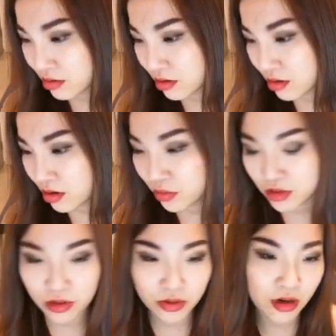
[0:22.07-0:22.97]
on what's
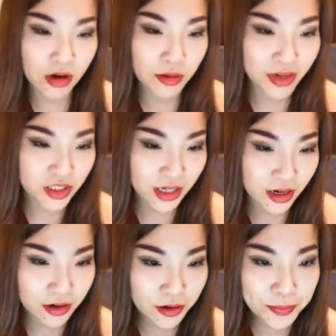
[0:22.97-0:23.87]
going on my
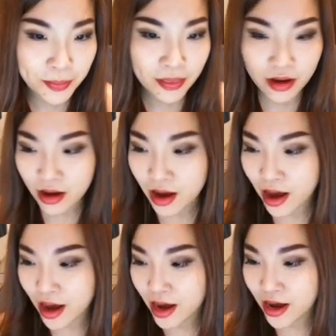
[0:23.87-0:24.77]
channel.
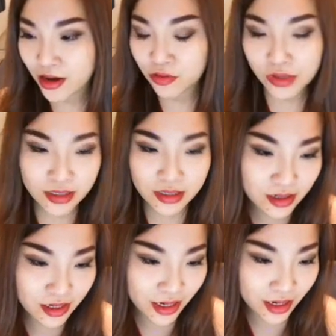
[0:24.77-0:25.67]
And
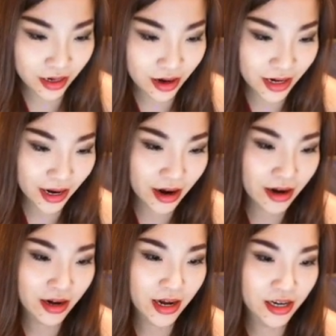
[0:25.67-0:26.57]
recently, Daya
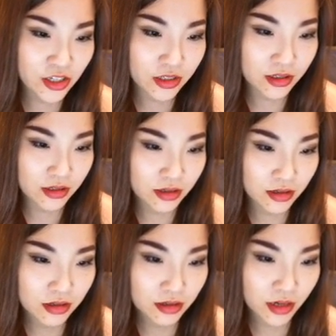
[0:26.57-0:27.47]
and I just
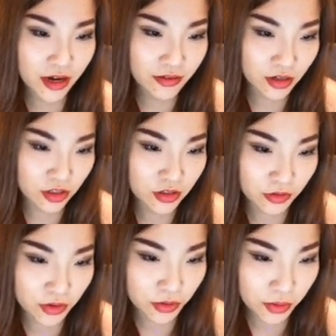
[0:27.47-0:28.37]
gave an
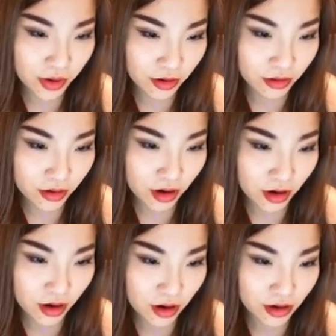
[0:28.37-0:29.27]
interview with
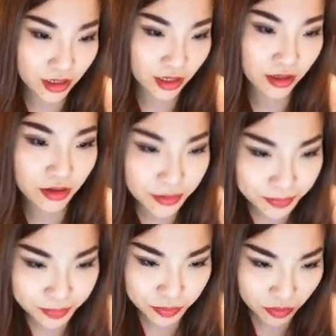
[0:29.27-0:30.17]
Ethan.
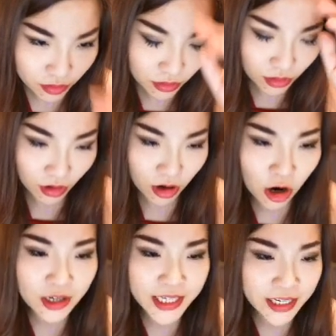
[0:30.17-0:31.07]

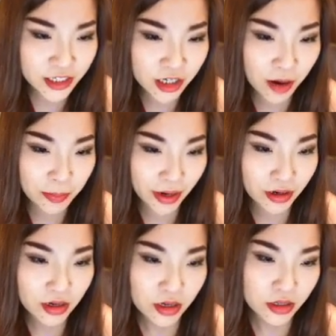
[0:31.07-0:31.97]
On dating topic.
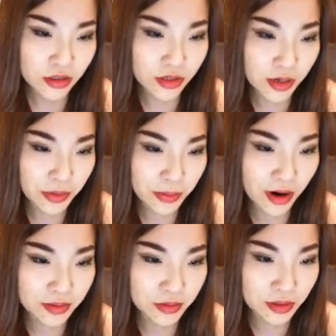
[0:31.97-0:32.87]
So some people
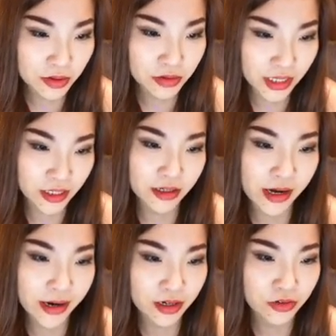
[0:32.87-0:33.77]
asked me about dating
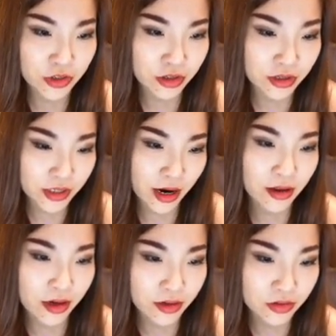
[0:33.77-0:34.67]
Thai culture in
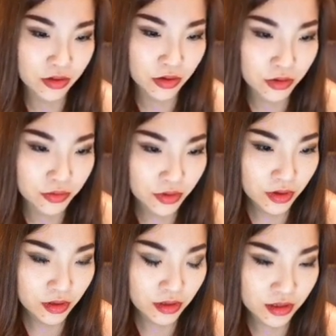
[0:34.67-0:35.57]
Thailand. So
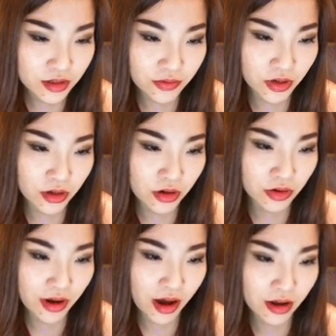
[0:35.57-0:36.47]
this is the video
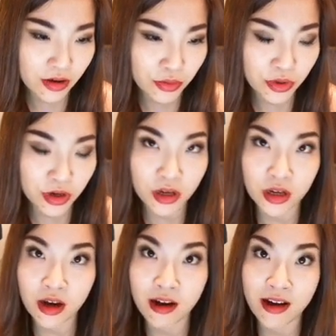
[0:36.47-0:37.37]
that we
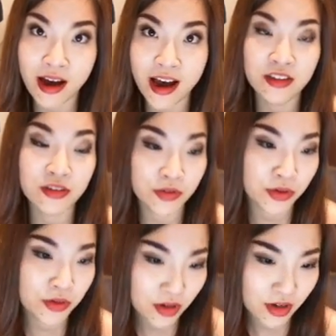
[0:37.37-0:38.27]
had
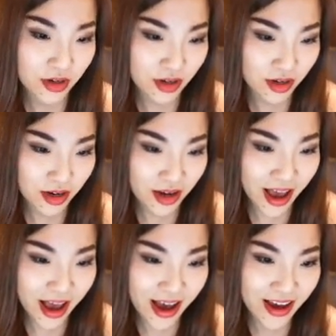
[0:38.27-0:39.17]
interview
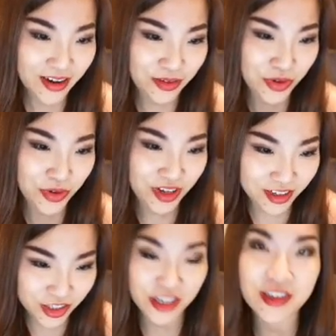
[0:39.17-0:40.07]
and we
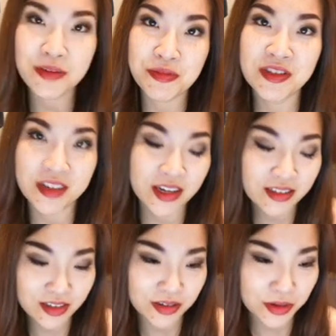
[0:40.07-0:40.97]
share some
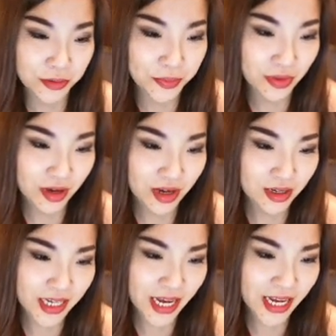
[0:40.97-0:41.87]
insights, you know.
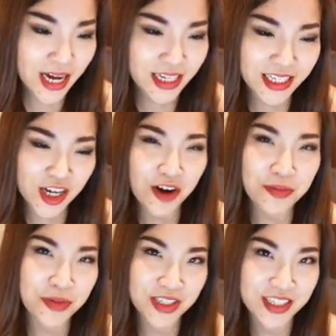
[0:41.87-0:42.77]
Daya didn't talk
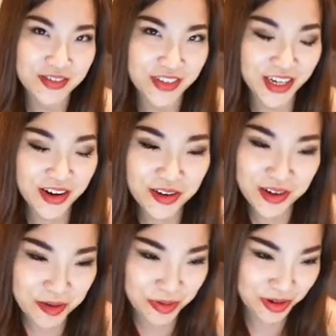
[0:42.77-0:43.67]
much in this video.
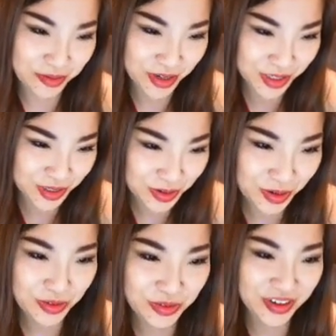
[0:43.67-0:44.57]
I pretty much took
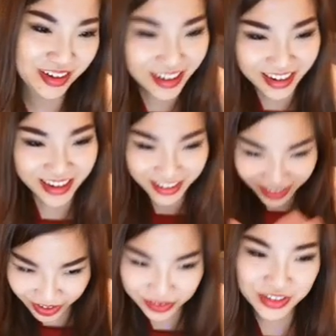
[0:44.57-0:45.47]
over the
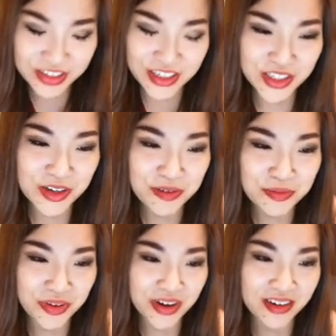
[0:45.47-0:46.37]
conversation,
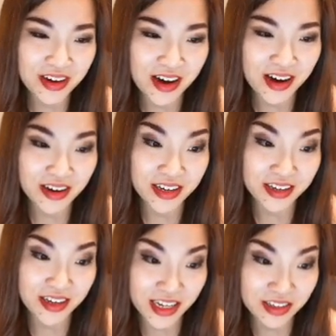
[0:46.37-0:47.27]
but in the
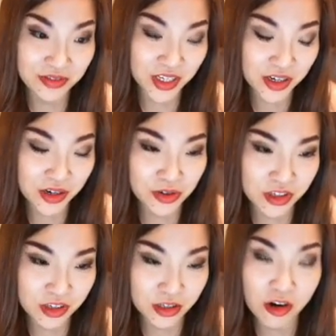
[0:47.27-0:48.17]
next video
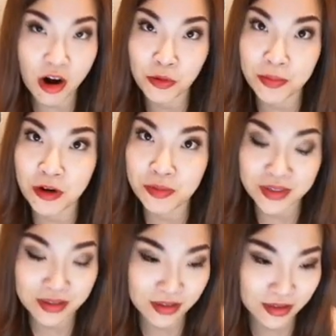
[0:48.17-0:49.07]
she's gonna talk more about
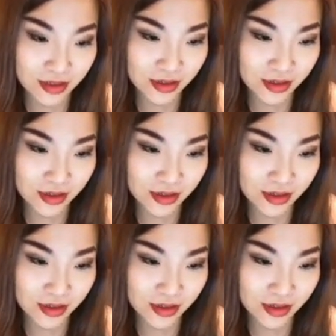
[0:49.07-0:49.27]
business